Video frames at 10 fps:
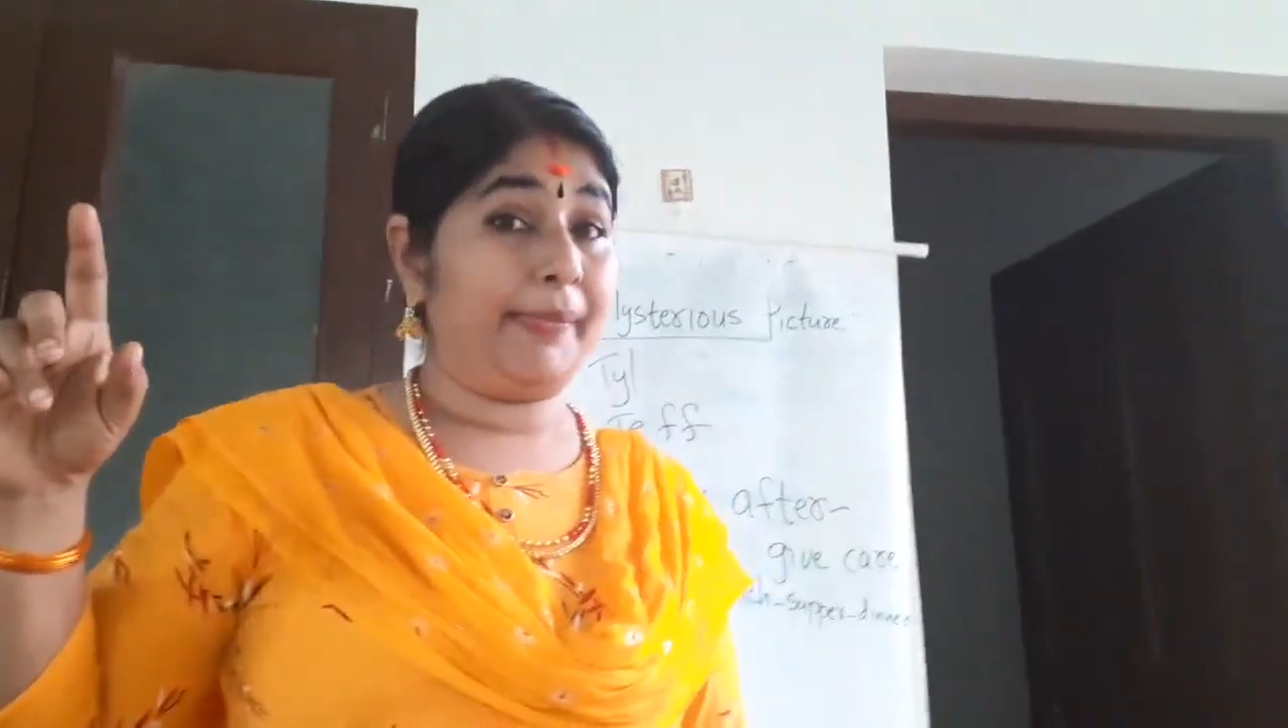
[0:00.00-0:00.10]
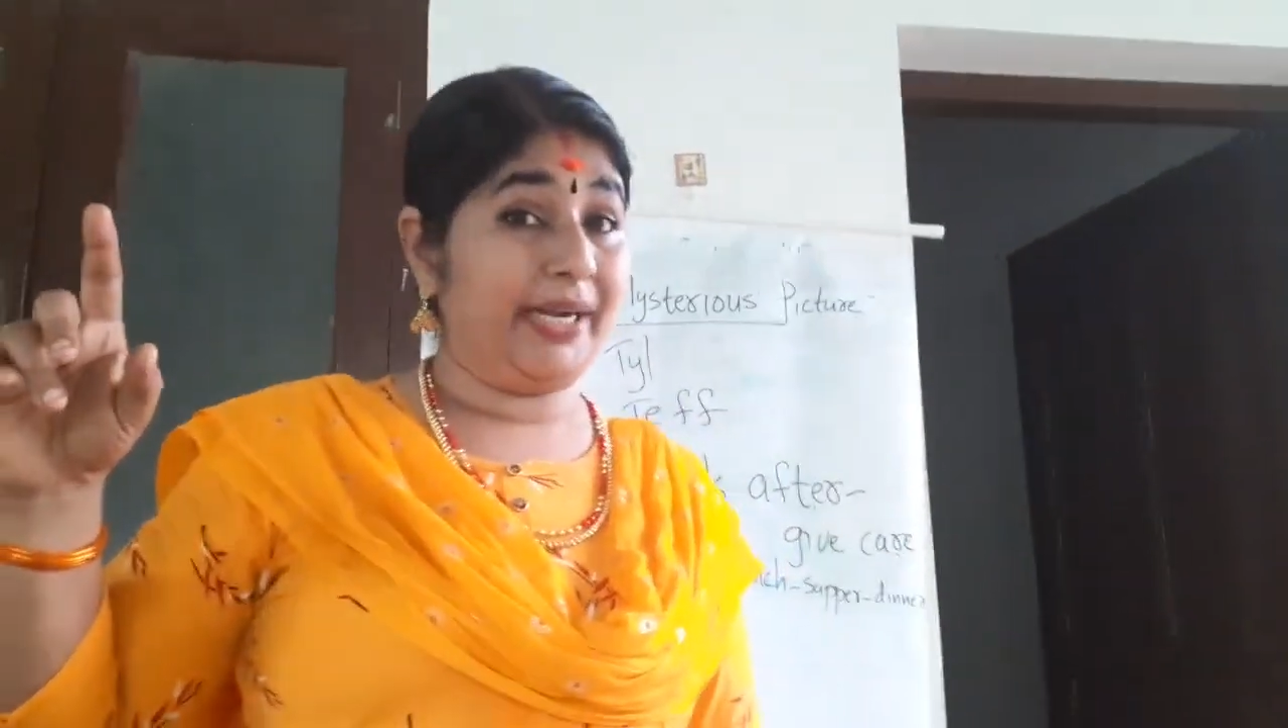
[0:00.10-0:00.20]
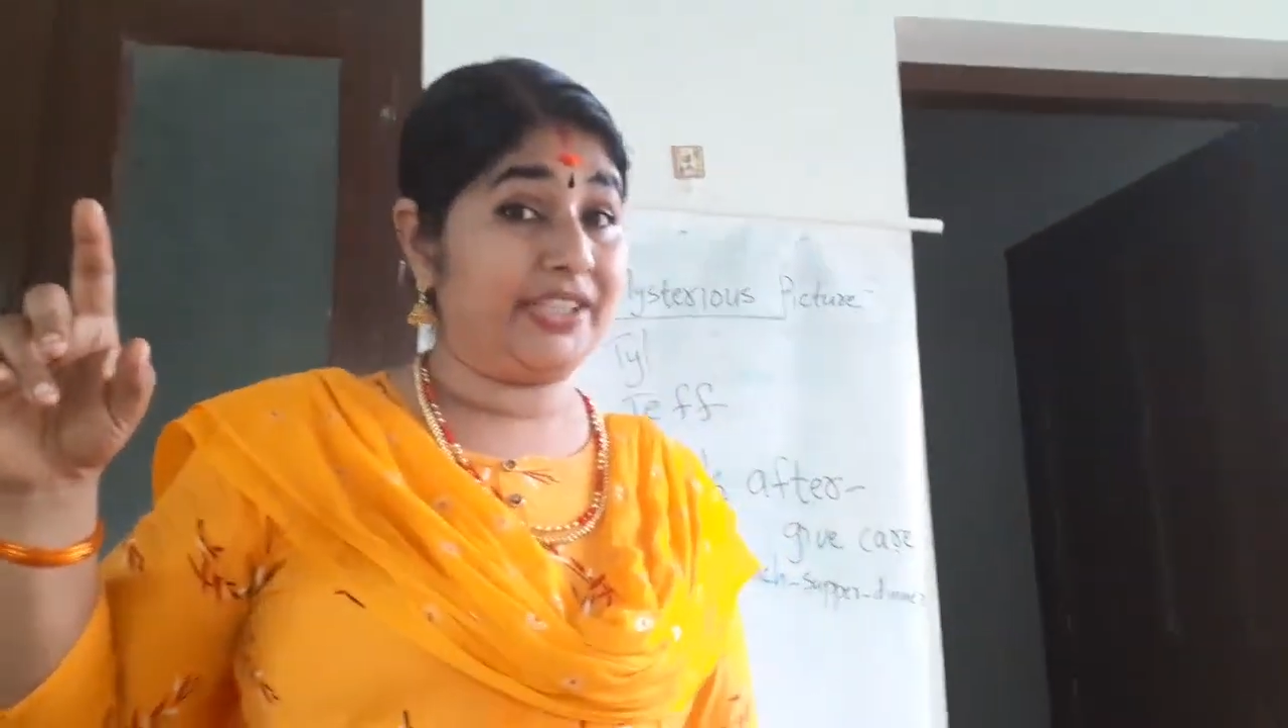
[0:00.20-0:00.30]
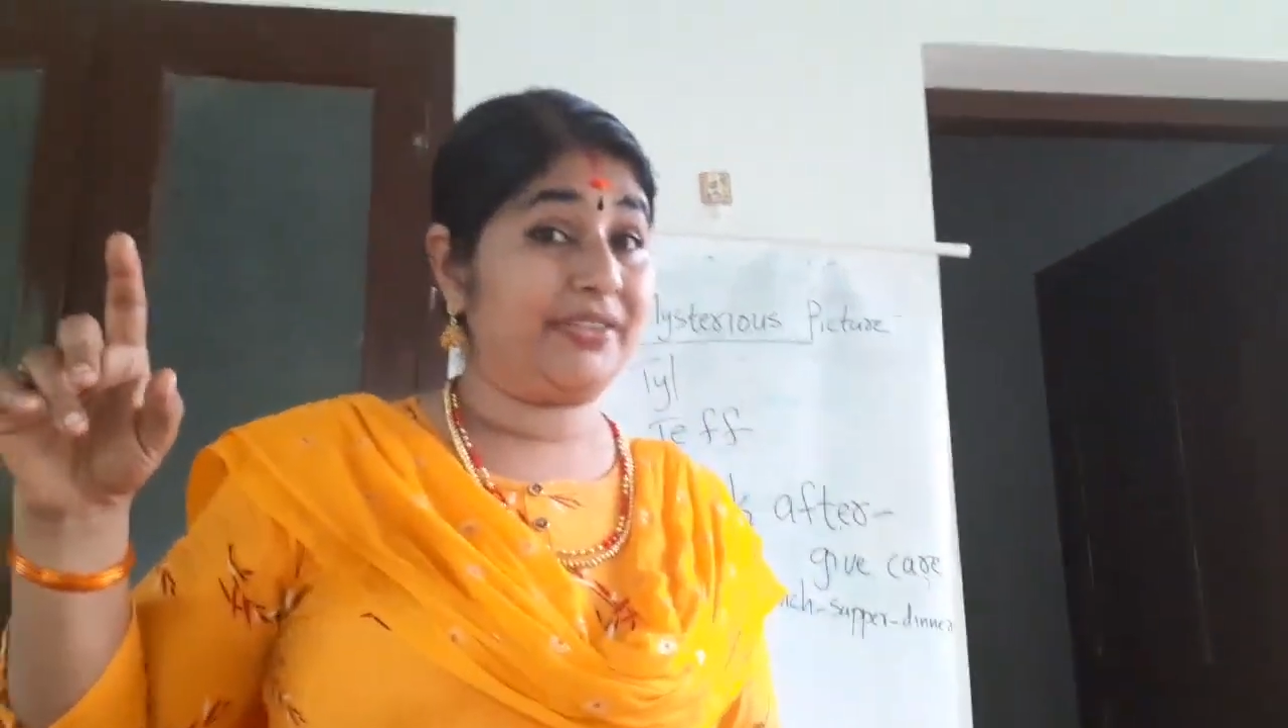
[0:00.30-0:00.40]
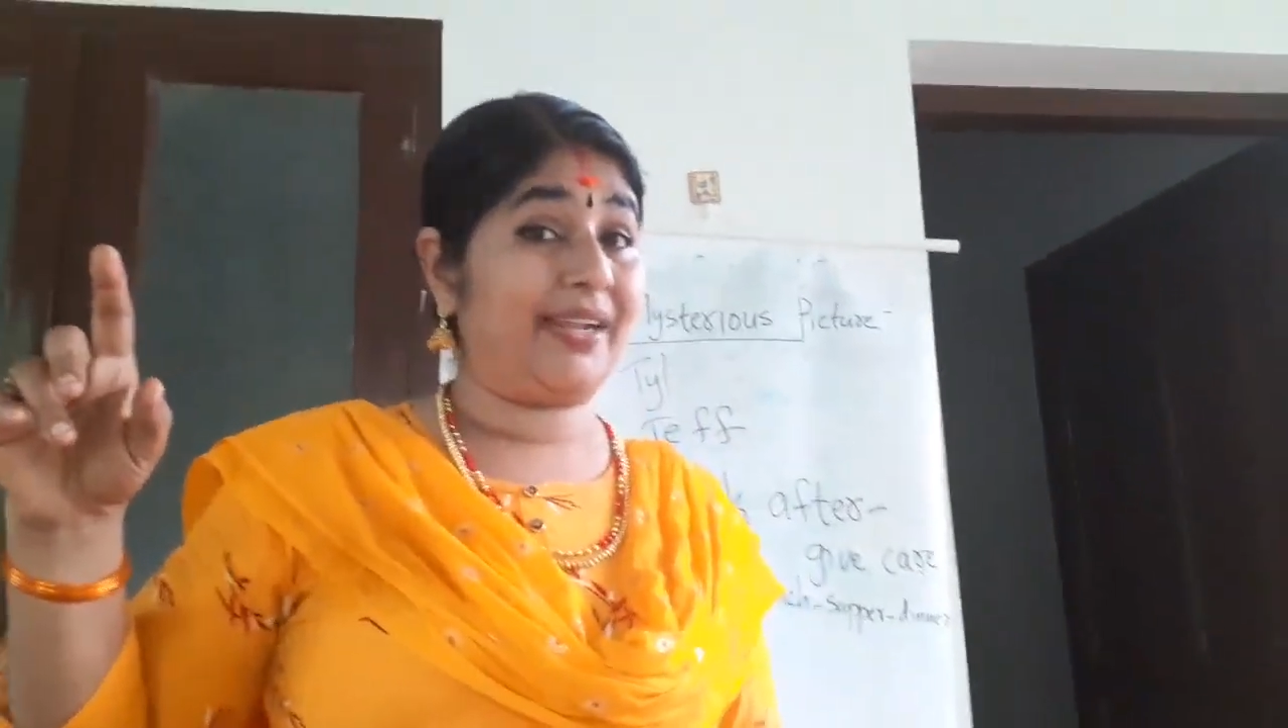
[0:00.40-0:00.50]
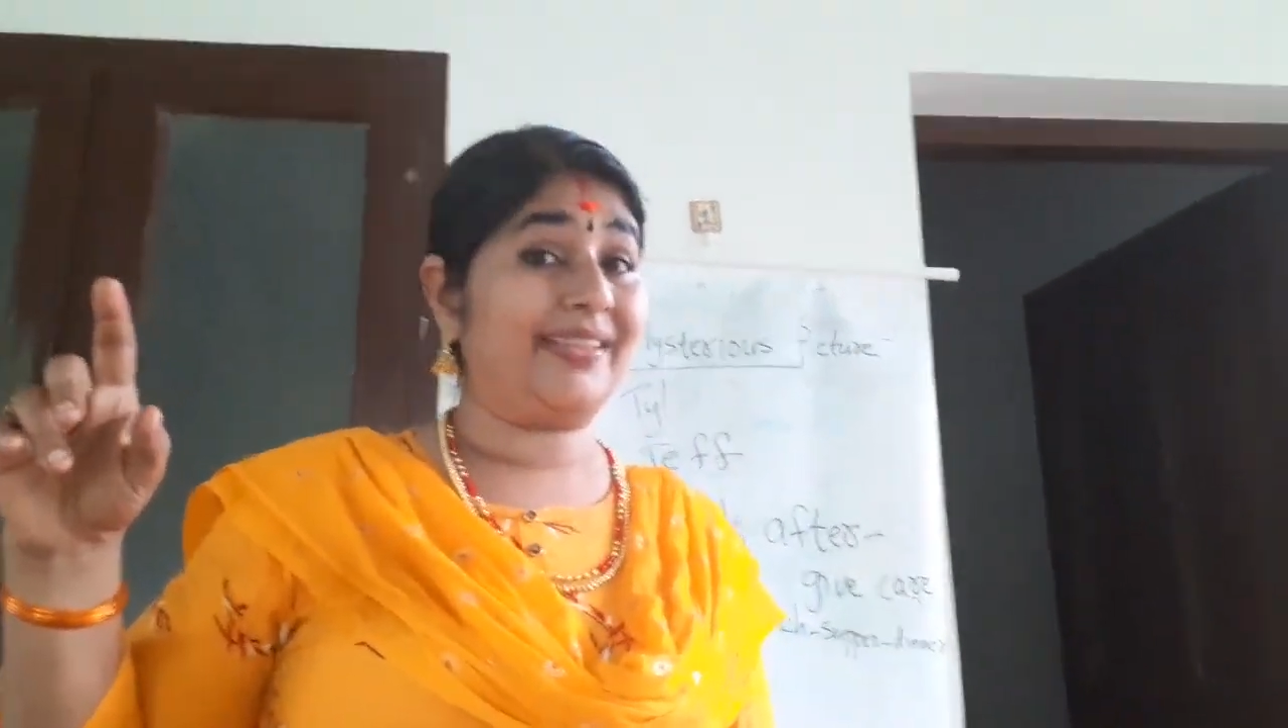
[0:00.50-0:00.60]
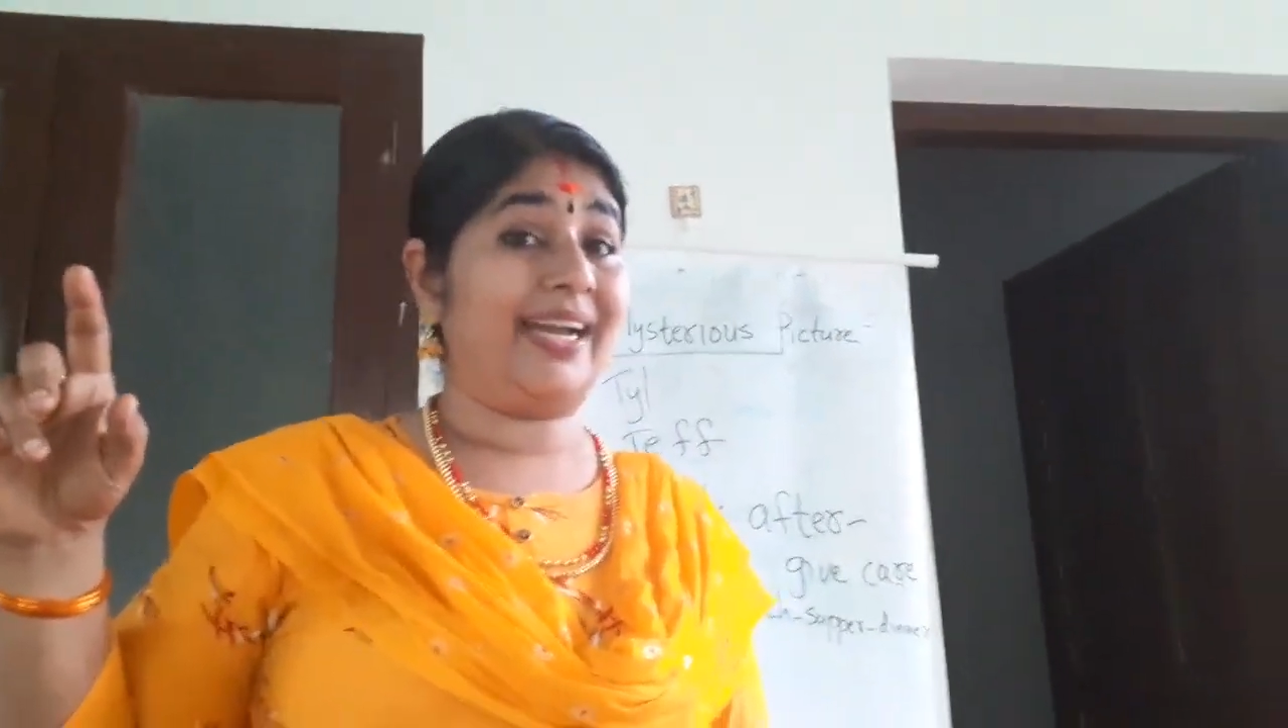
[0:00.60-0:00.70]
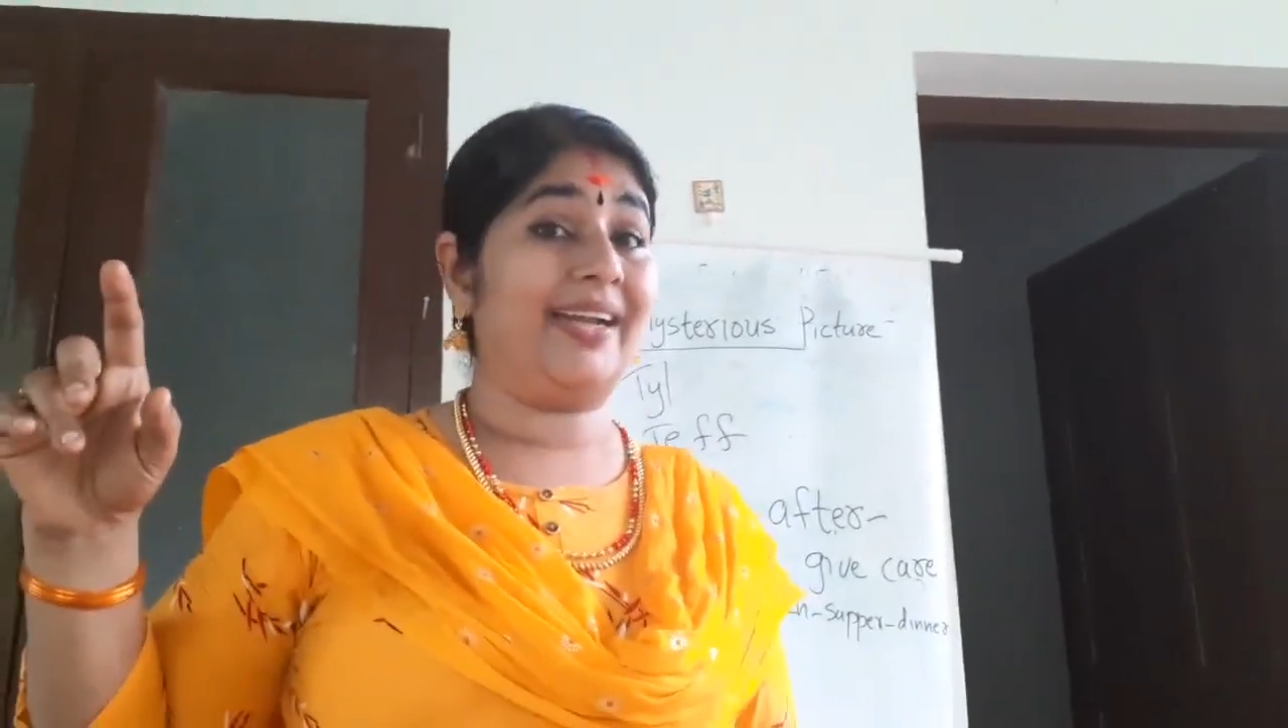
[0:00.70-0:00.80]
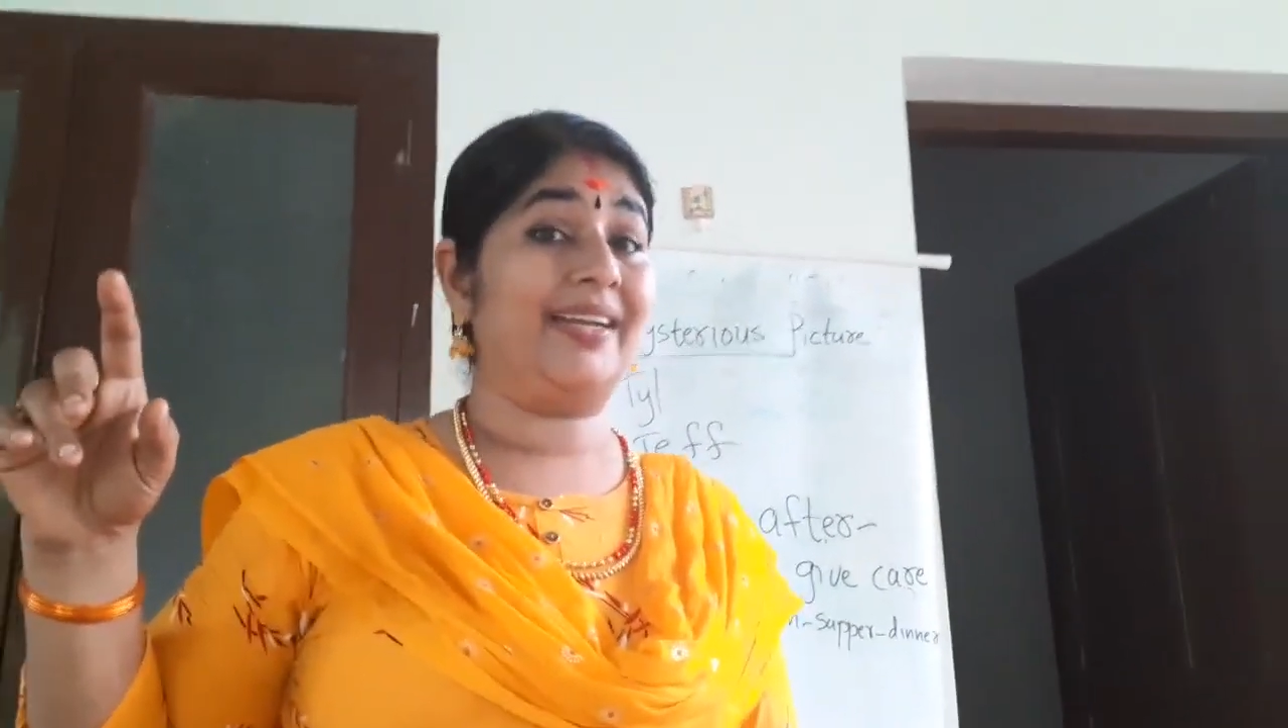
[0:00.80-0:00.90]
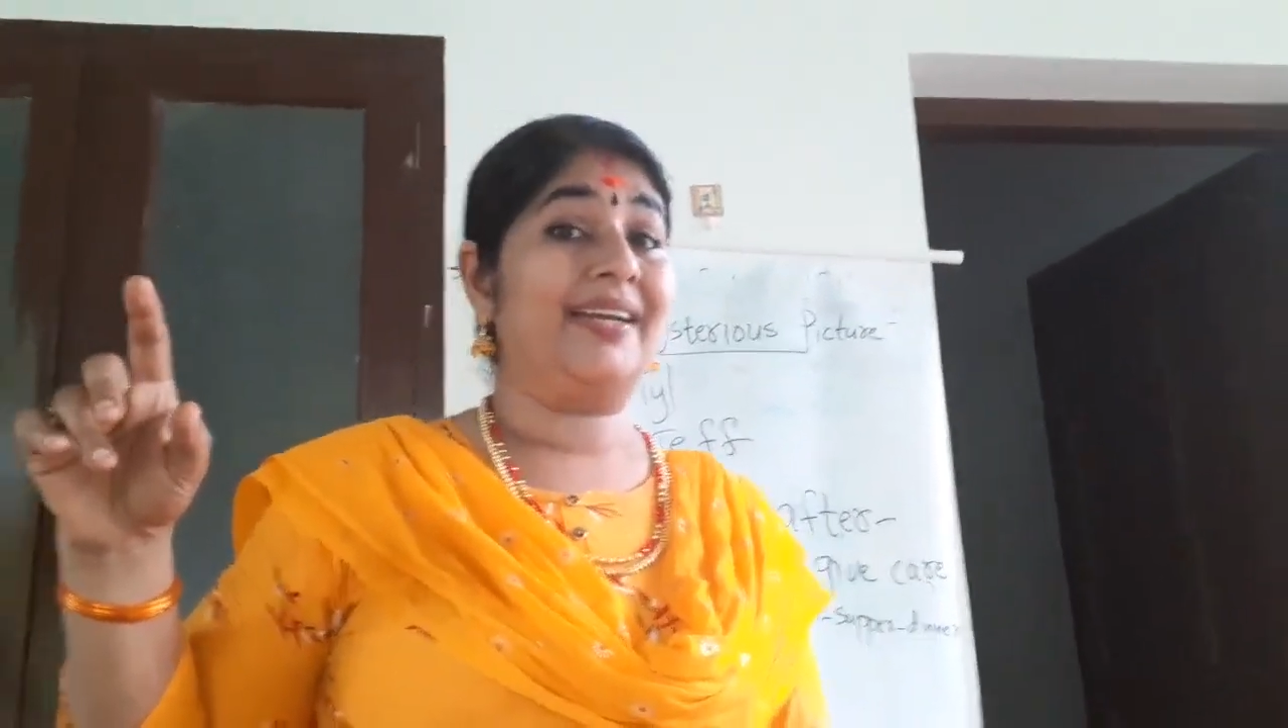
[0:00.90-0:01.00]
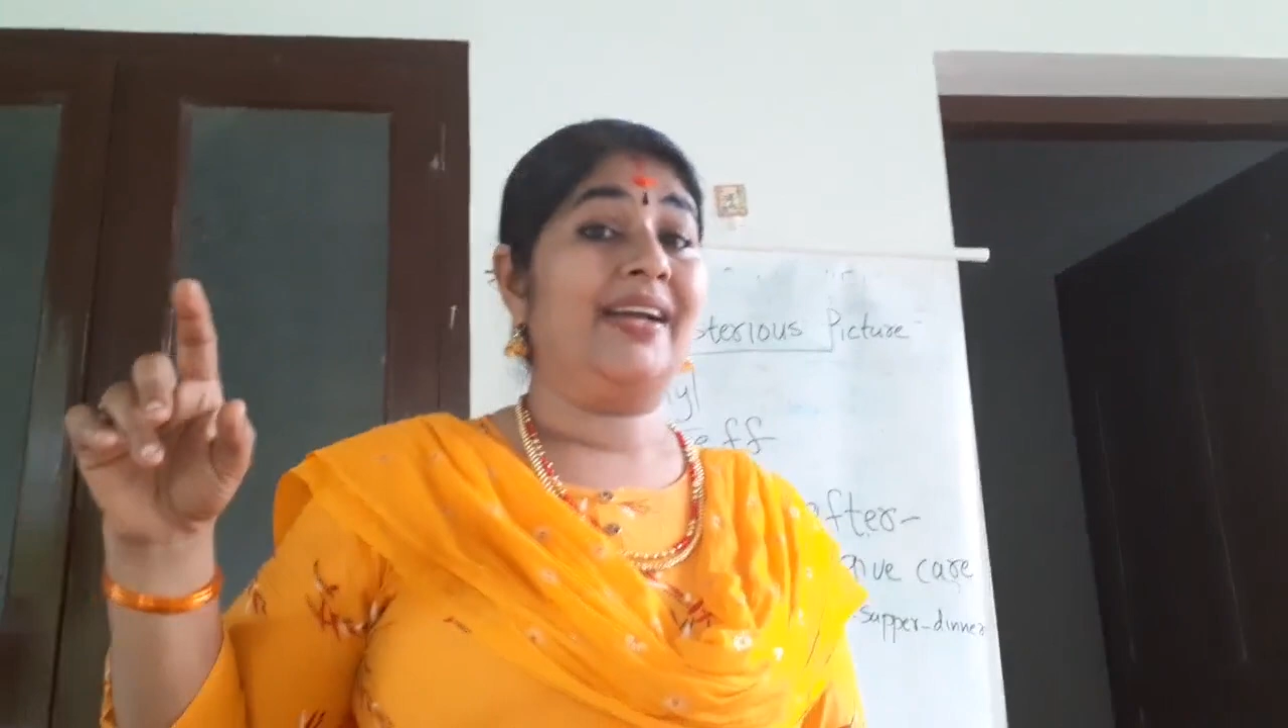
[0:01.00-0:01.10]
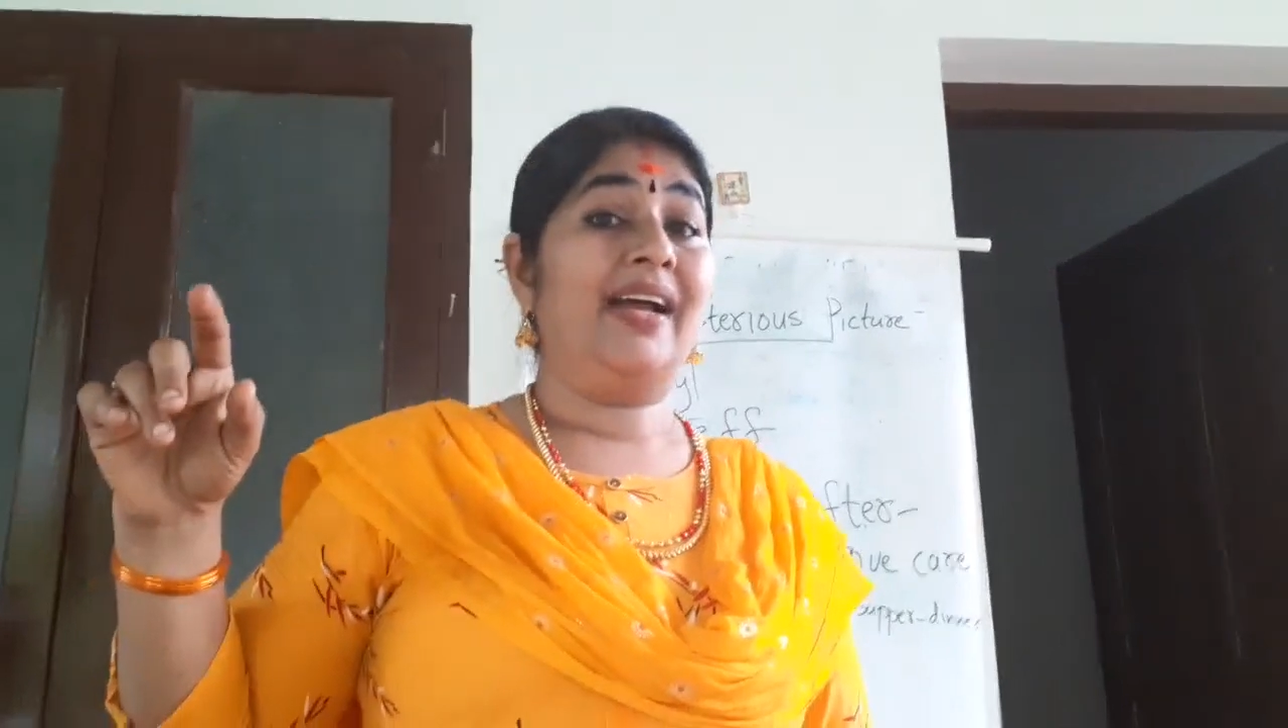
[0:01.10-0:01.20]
Manchitrathal?